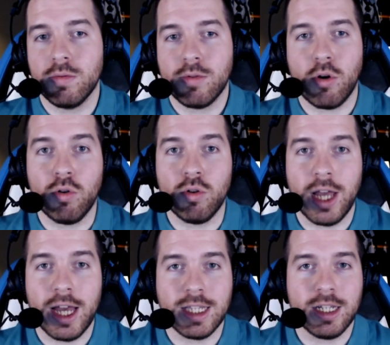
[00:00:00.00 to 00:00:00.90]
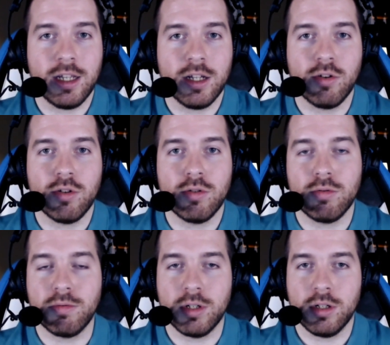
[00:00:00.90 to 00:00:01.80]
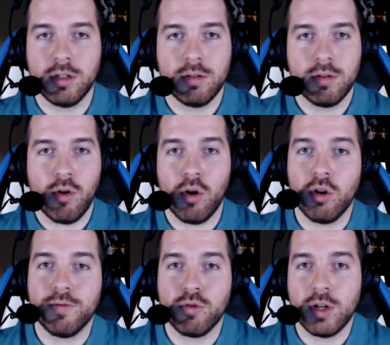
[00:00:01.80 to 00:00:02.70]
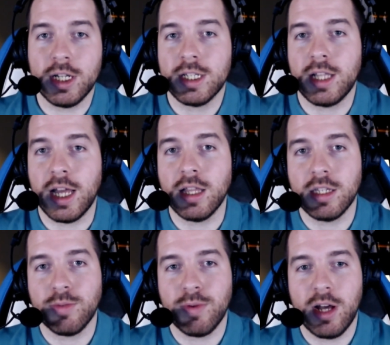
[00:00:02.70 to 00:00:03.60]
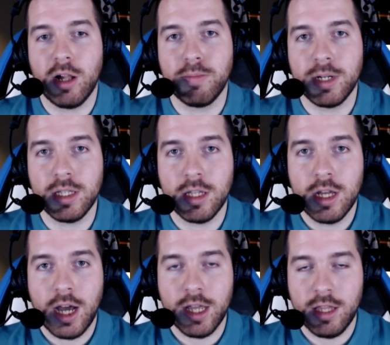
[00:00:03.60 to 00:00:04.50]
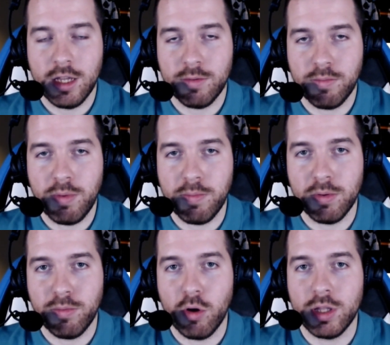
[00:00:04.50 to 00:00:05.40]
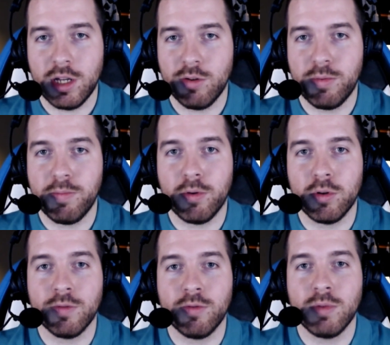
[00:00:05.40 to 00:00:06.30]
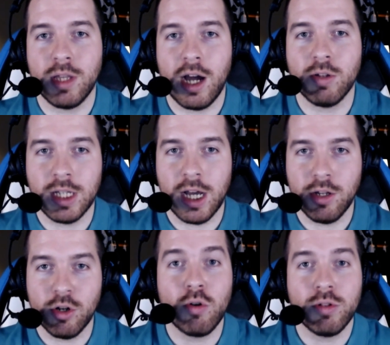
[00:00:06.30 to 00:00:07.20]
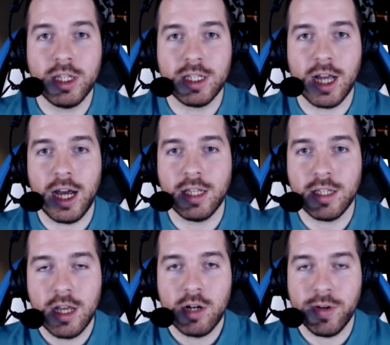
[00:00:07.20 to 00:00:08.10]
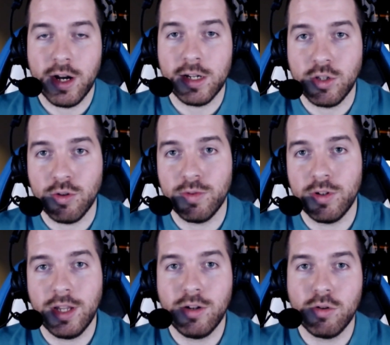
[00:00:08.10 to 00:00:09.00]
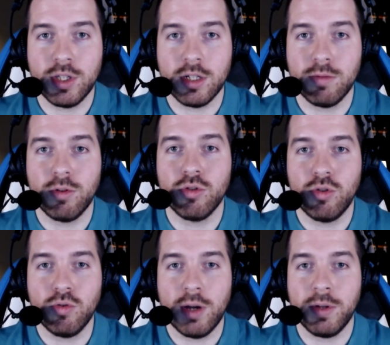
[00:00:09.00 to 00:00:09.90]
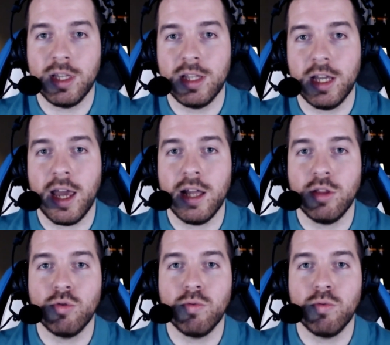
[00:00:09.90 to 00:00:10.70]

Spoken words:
Cold has an ego. Olaf to an extent as well, but I think people blow it out of proportion from the outside. All these guys, regardless of their egos, still want to do everything they can to